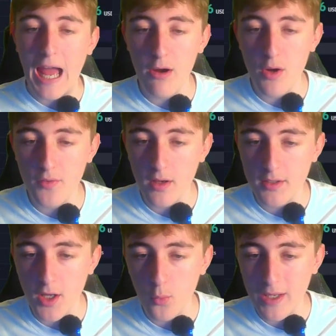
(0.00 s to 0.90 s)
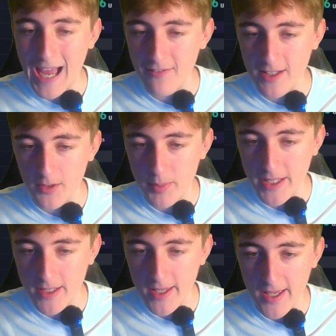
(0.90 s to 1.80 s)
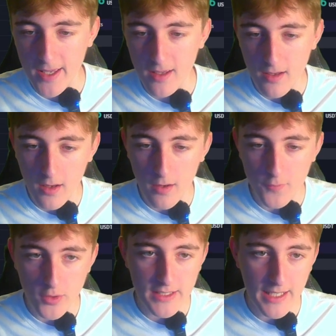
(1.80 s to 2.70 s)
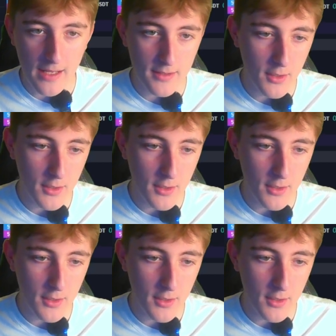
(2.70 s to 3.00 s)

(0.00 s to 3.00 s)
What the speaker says: However, we have a little peak here at 14.